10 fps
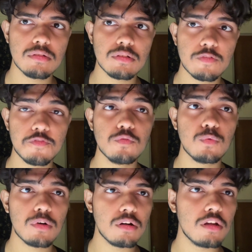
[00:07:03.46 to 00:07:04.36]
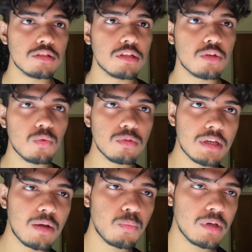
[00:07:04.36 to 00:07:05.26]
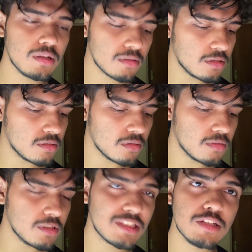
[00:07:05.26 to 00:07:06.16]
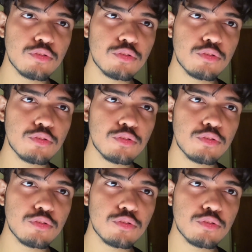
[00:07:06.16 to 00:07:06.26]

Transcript: If you are not going to go in that way, at least learn the skill